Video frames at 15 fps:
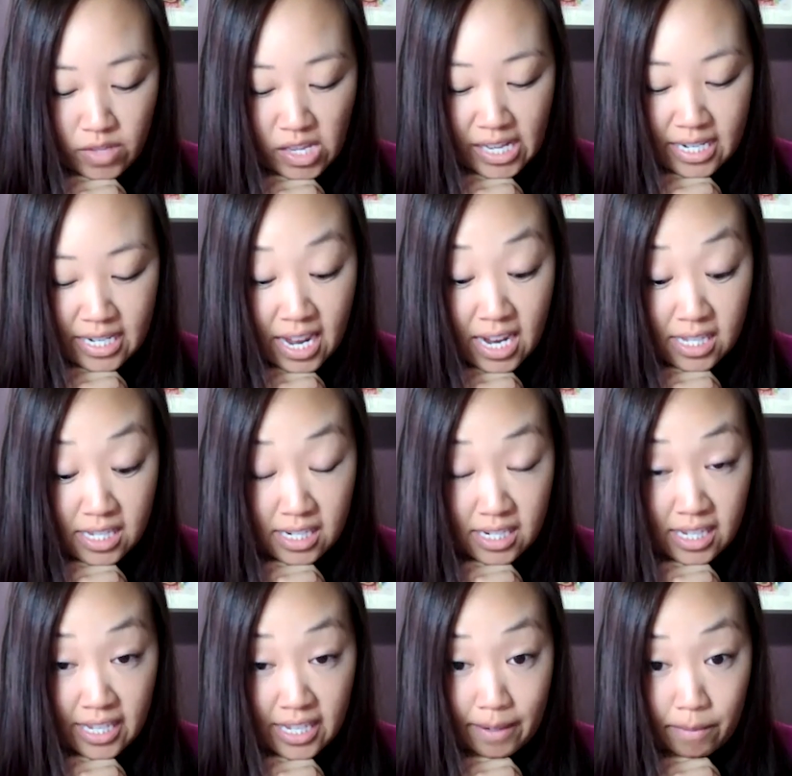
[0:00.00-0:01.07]
it takes a
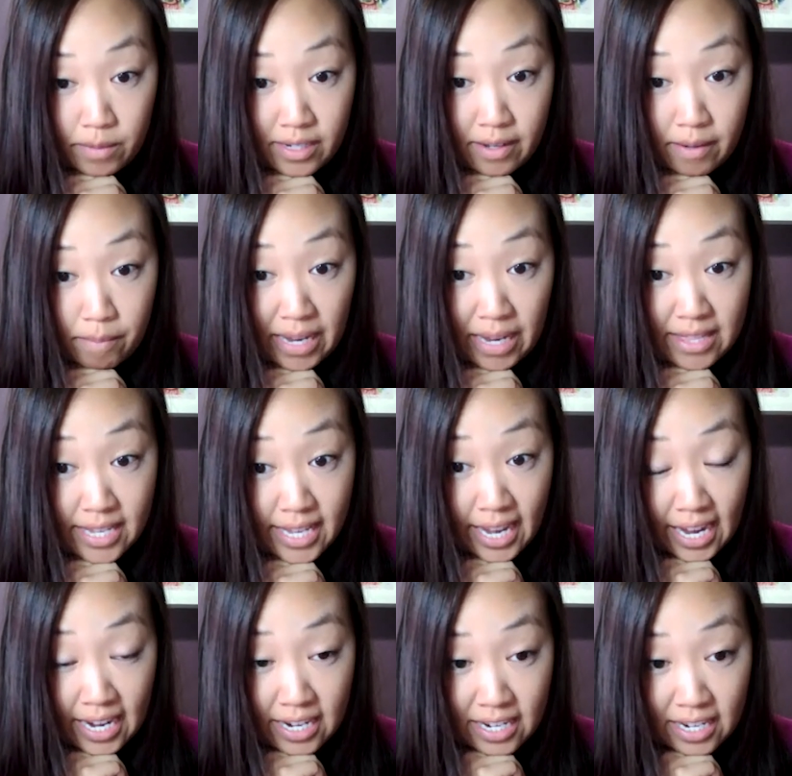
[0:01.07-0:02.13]
team to make the
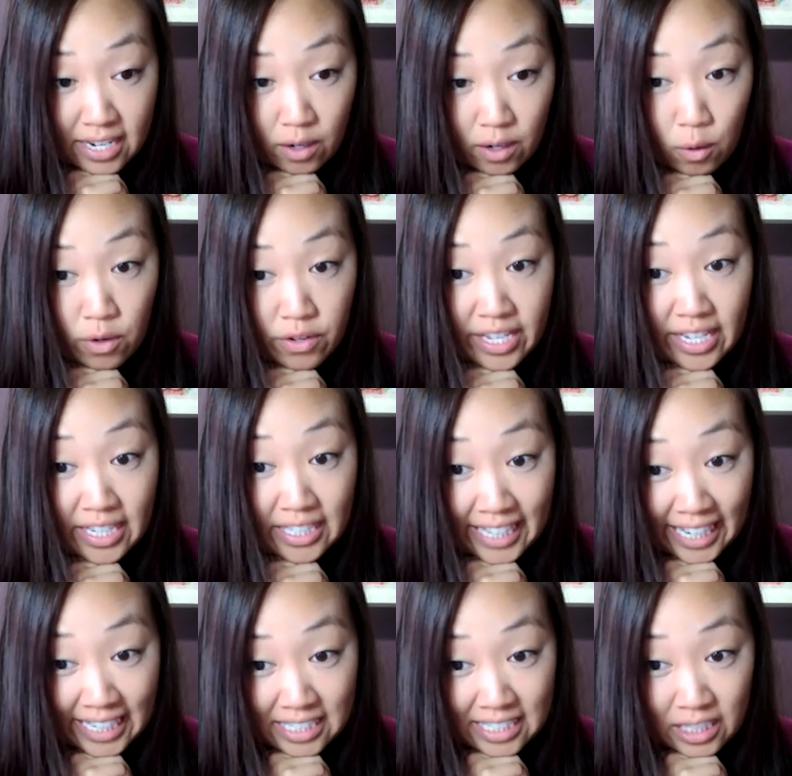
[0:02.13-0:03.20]
candidate or the
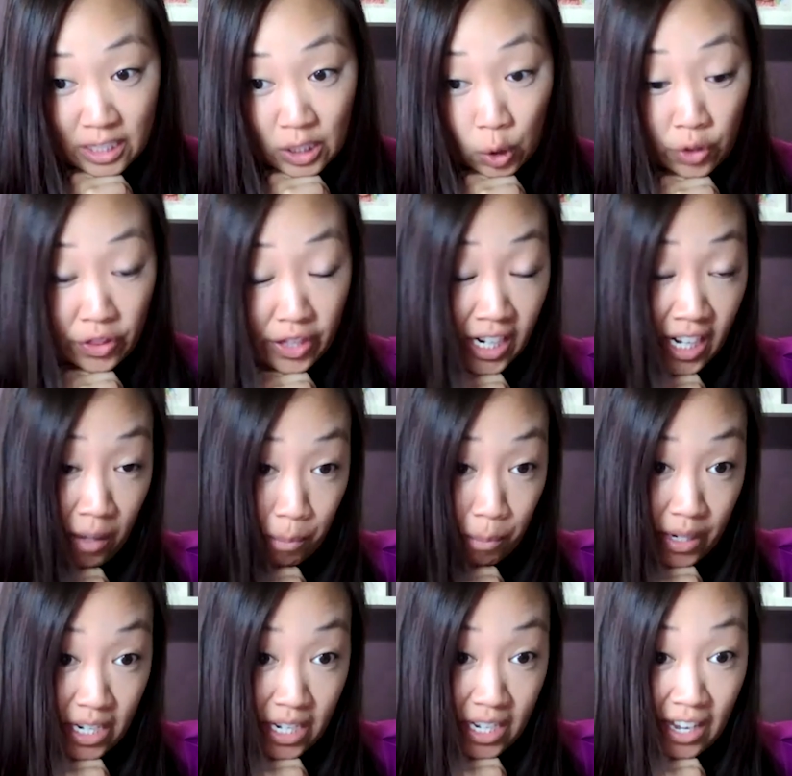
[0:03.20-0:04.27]
elected or the
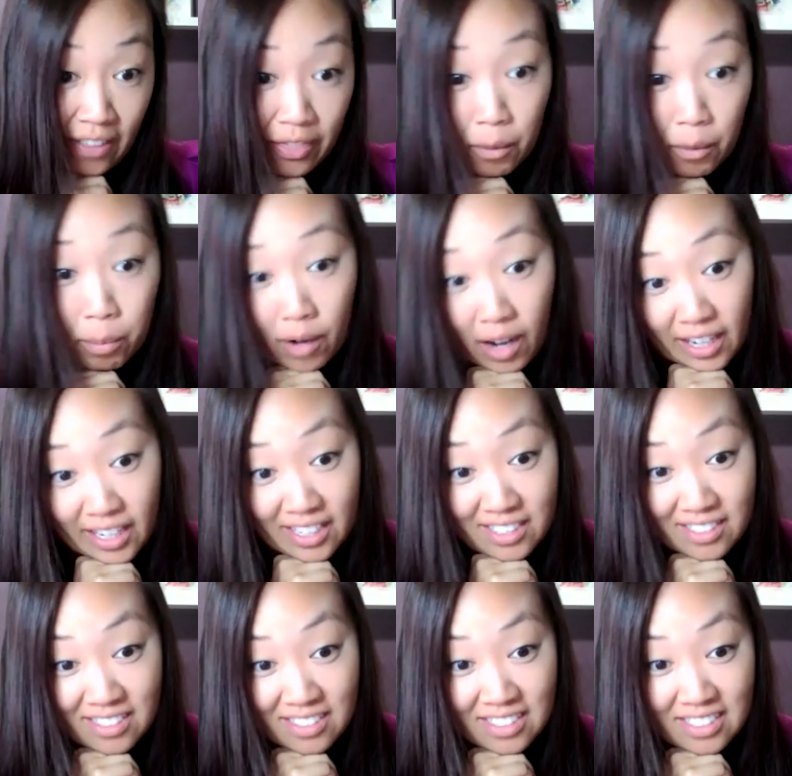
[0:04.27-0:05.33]
company and the product.